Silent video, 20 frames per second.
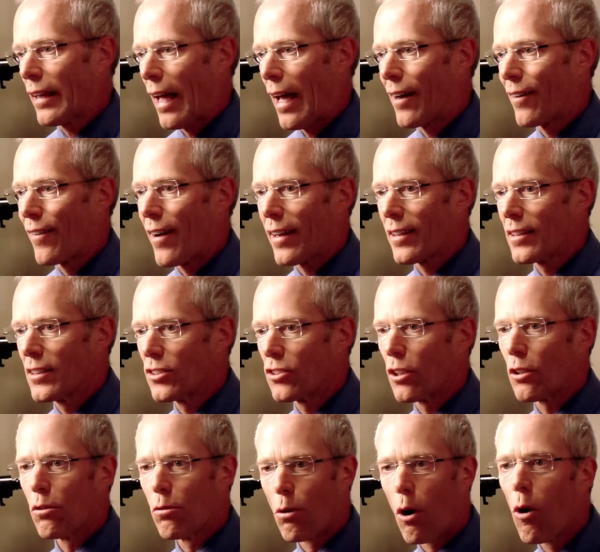cataract is a
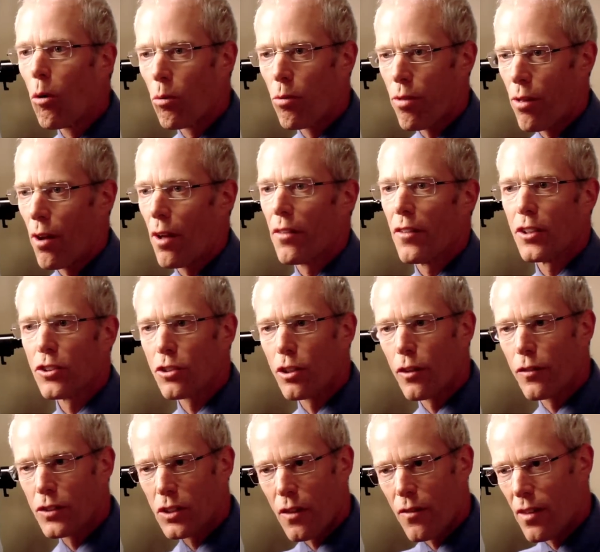growth on the
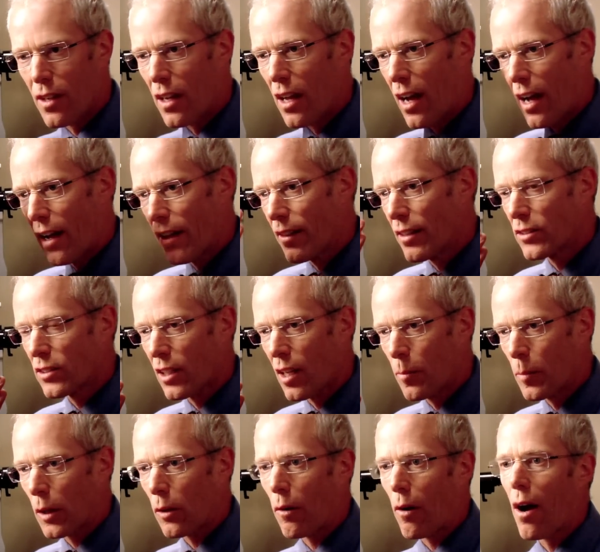surface of the eye that's
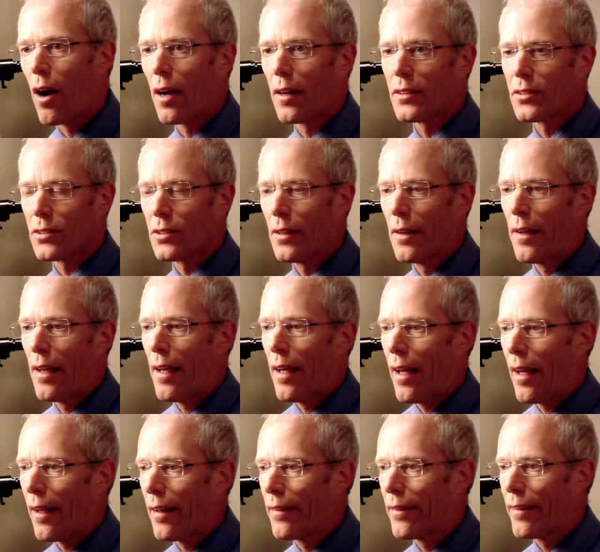come across,
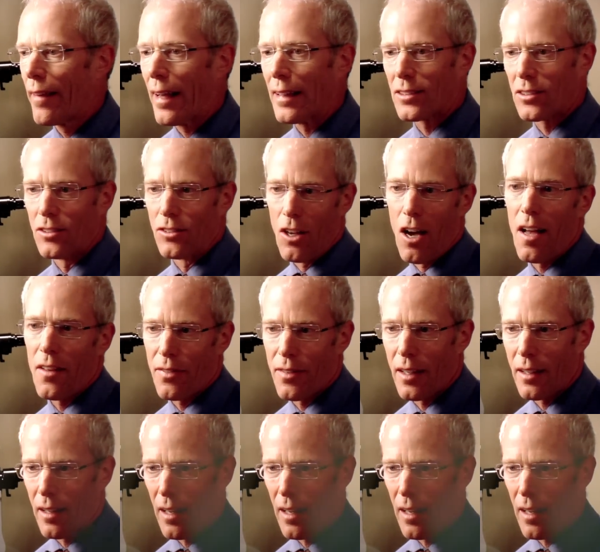and that's not the